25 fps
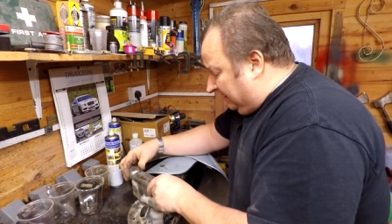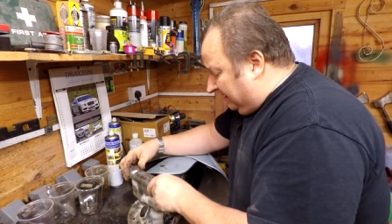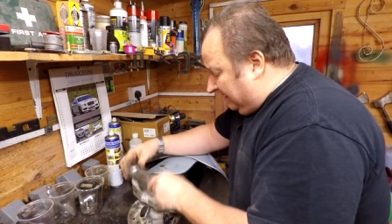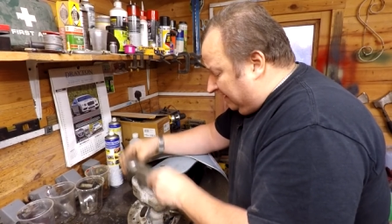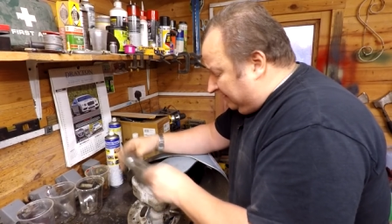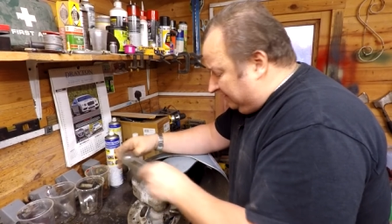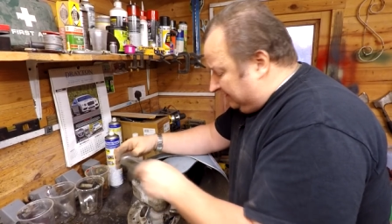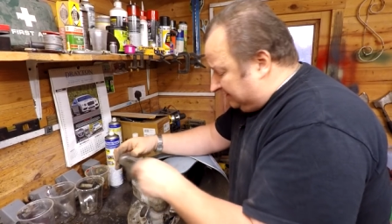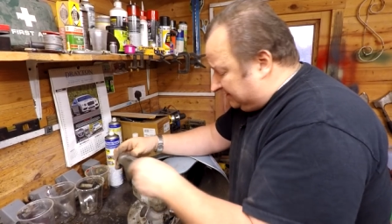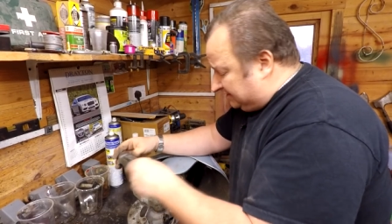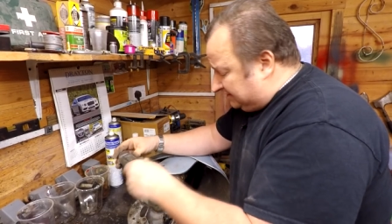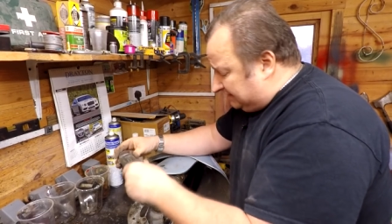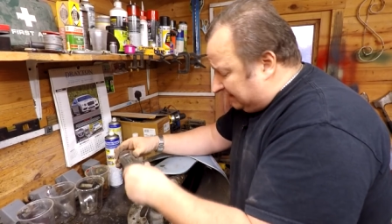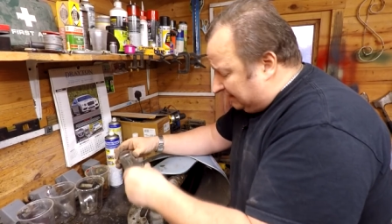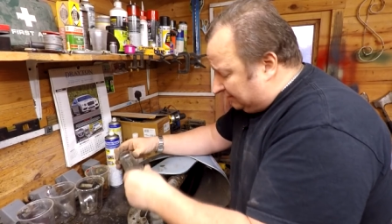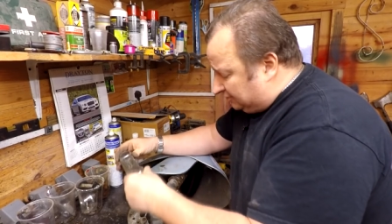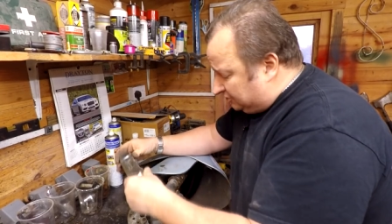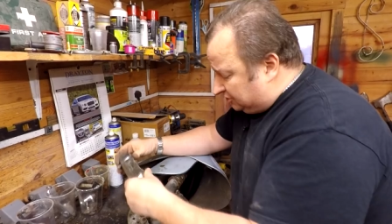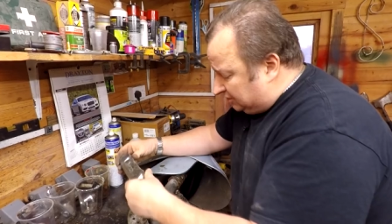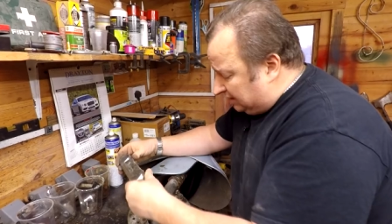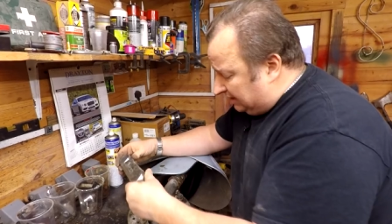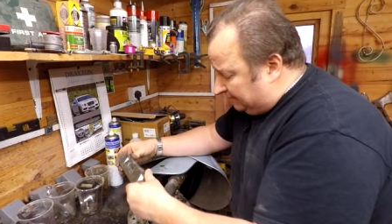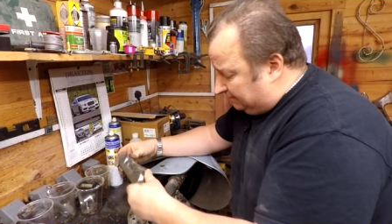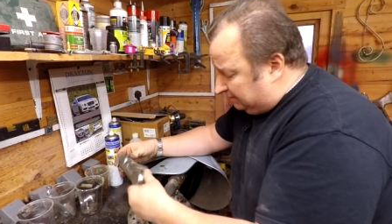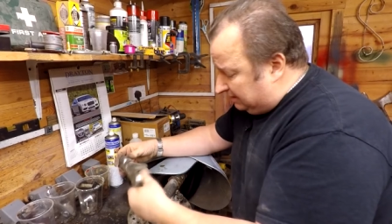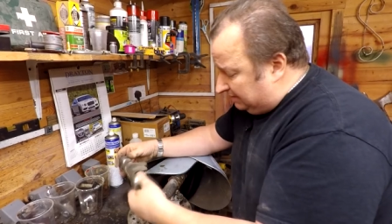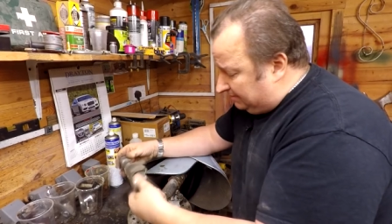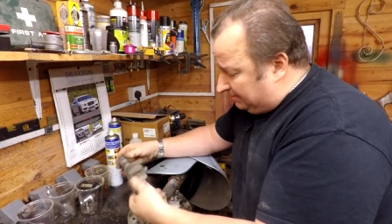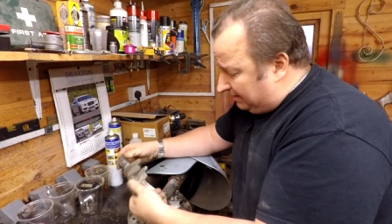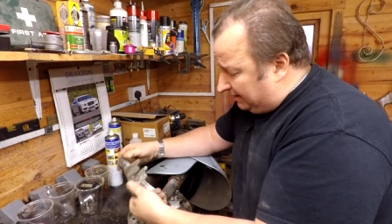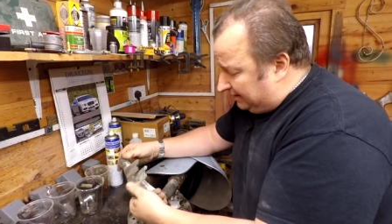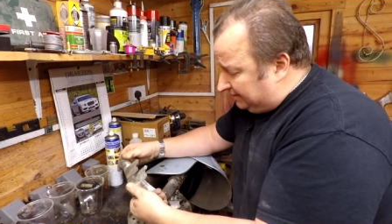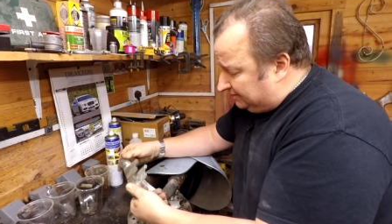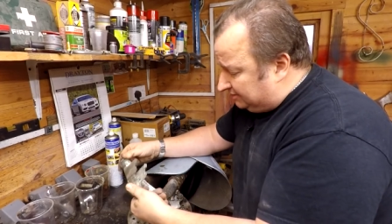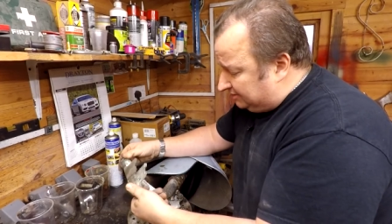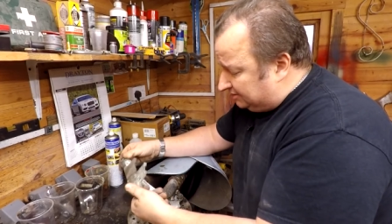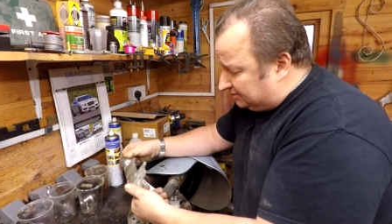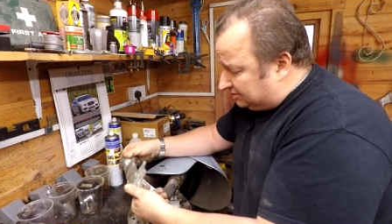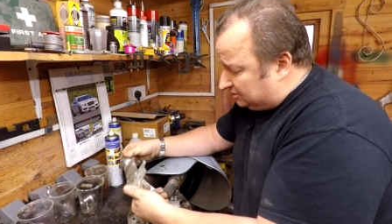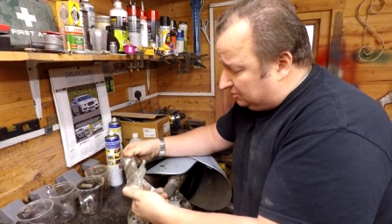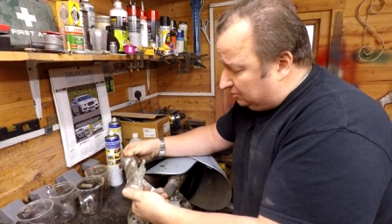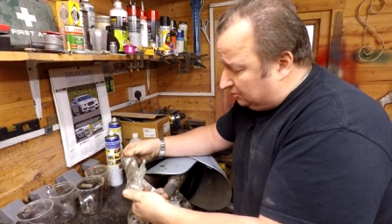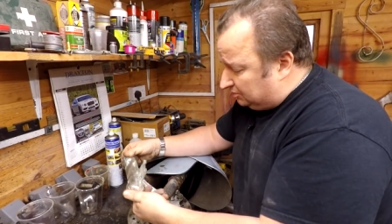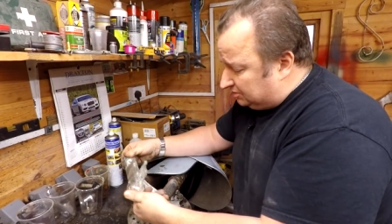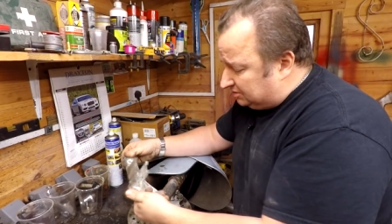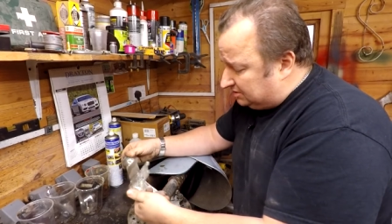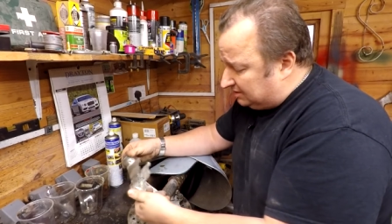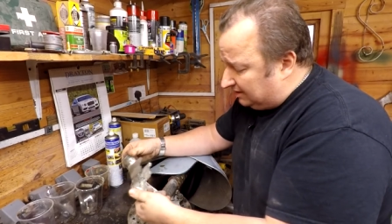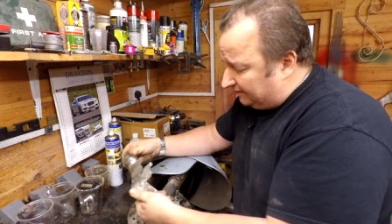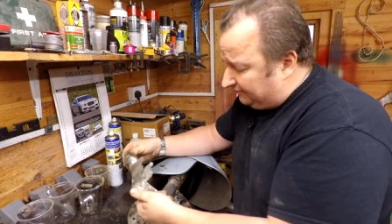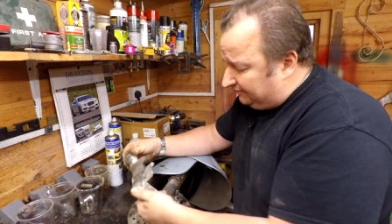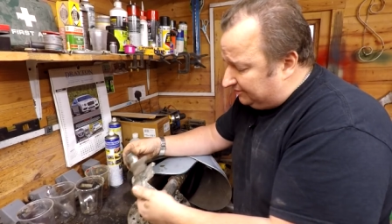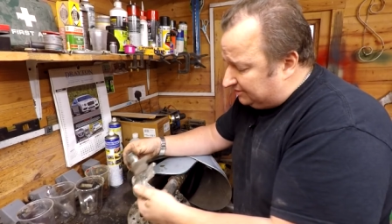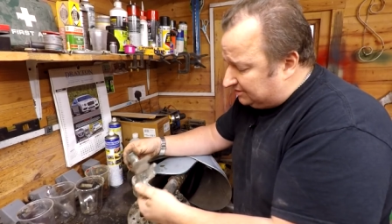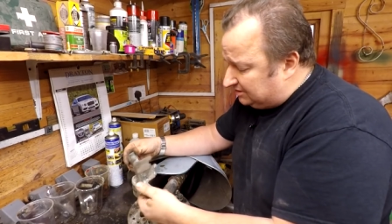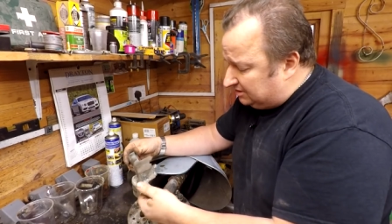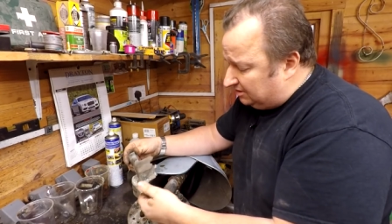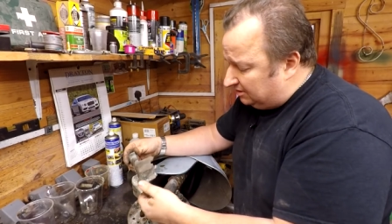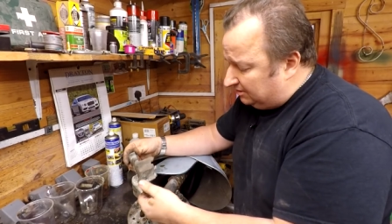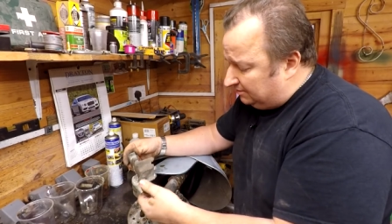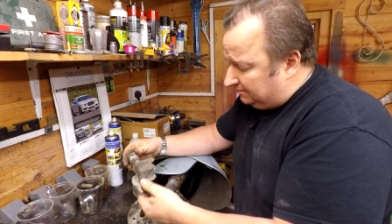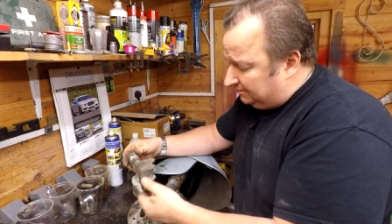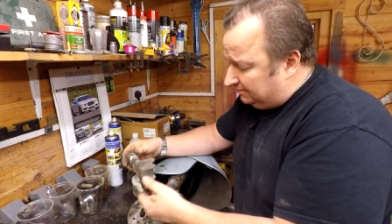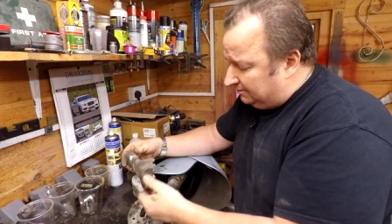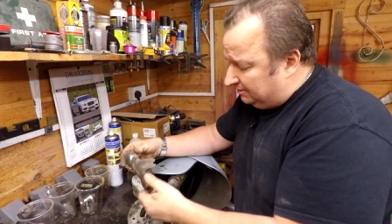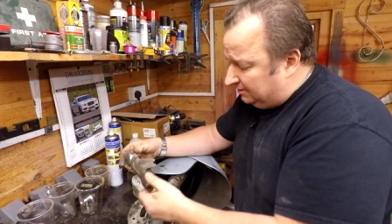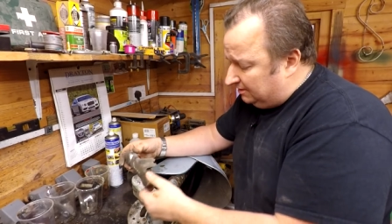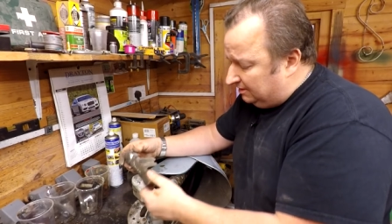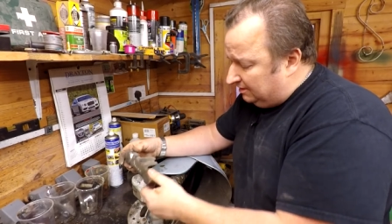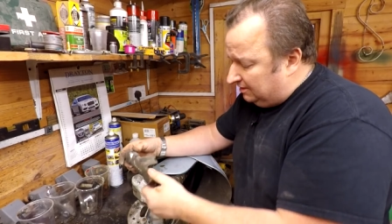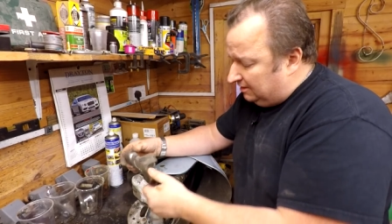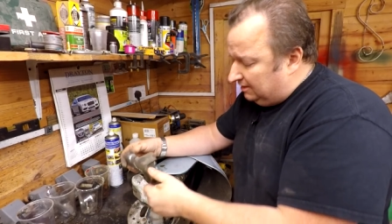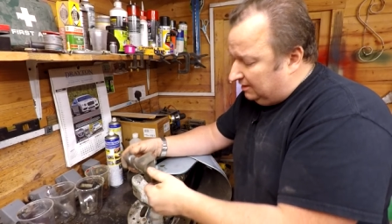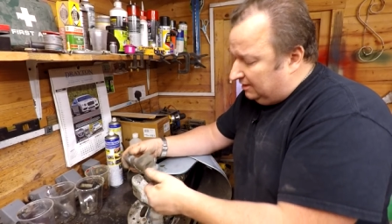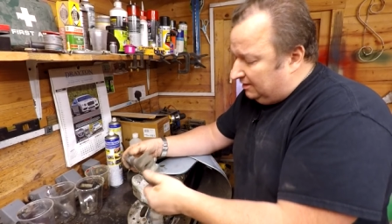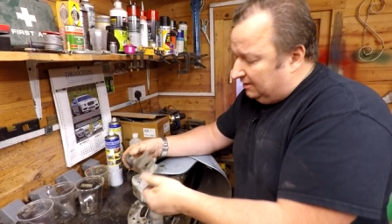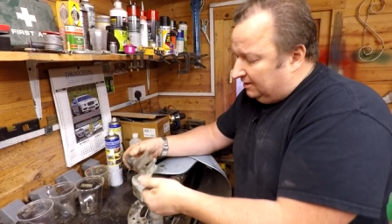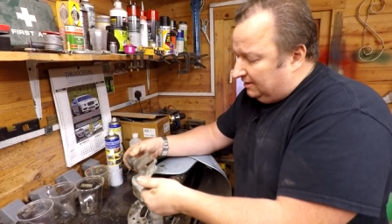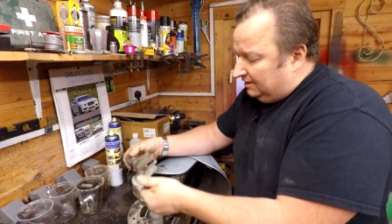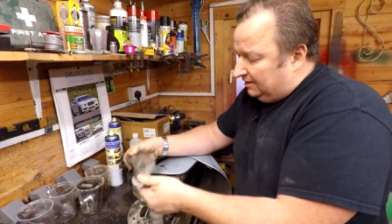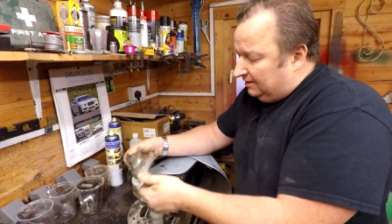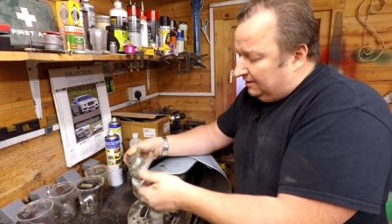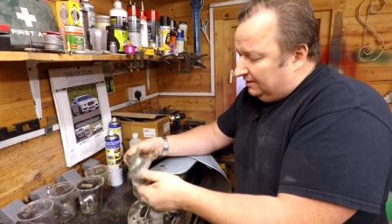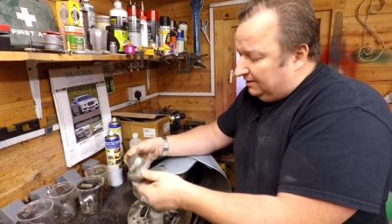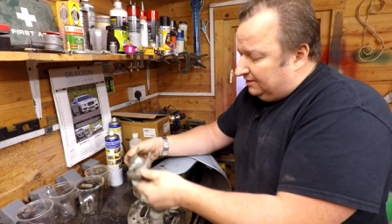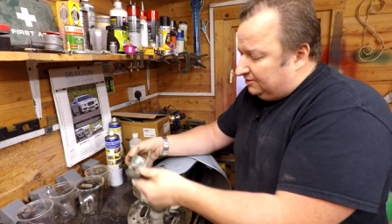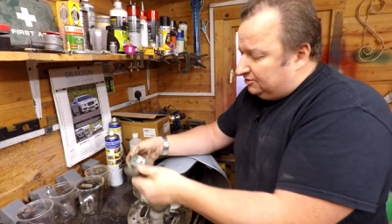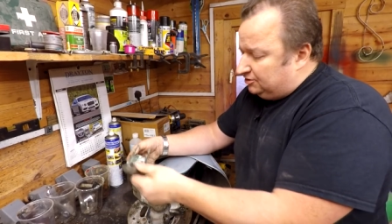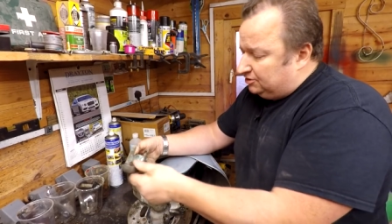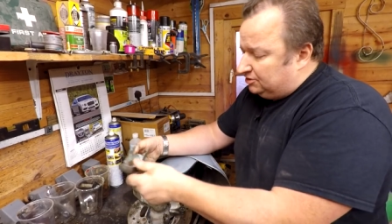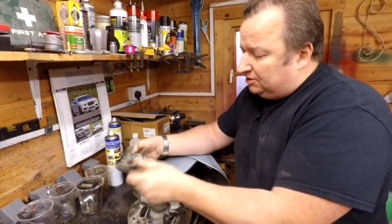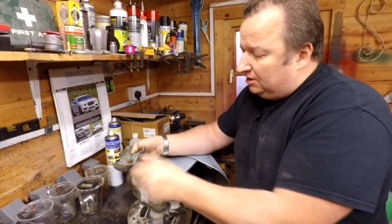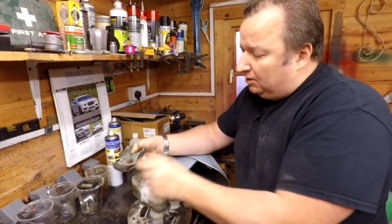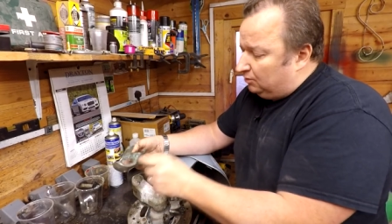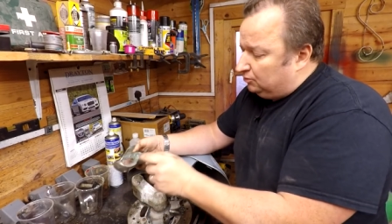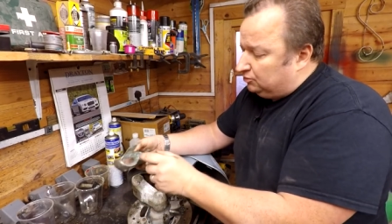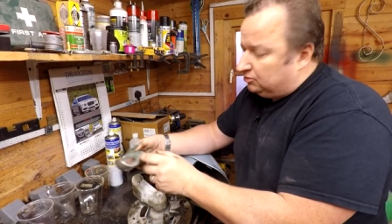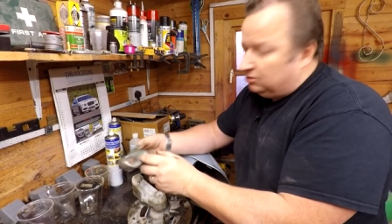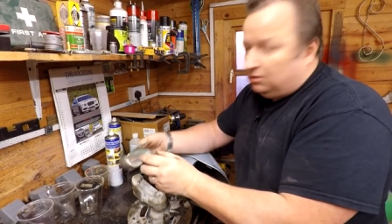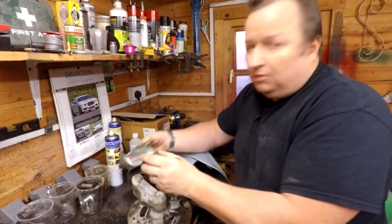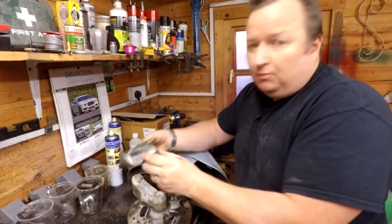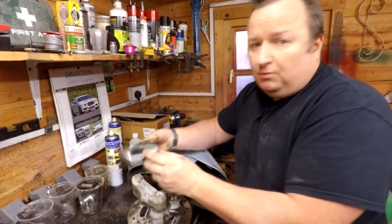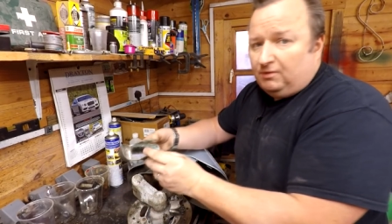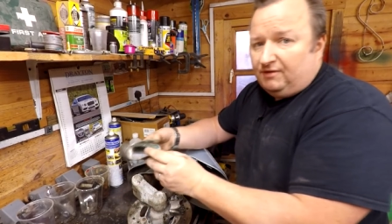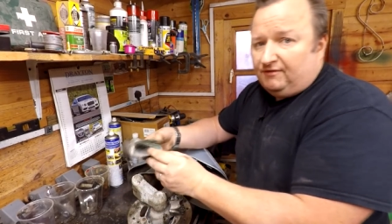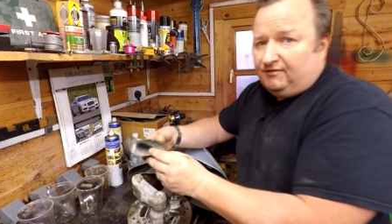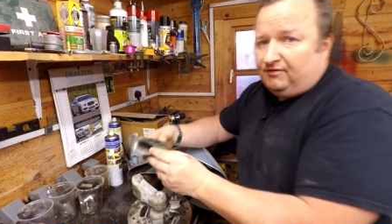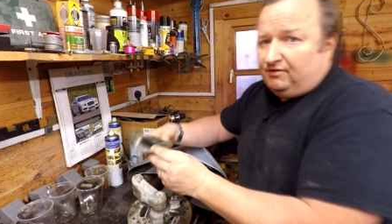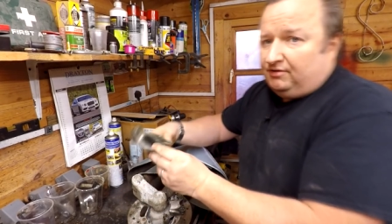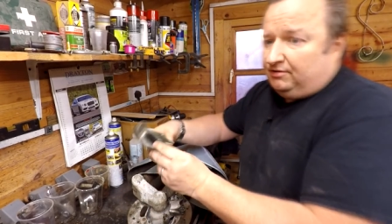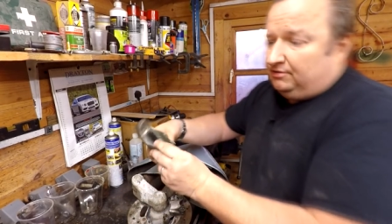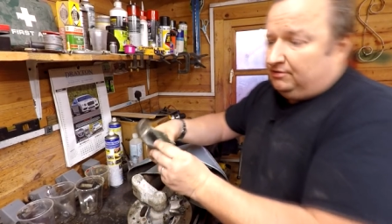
And this is how cheaply made this sort of stuff is, look. It just holds on with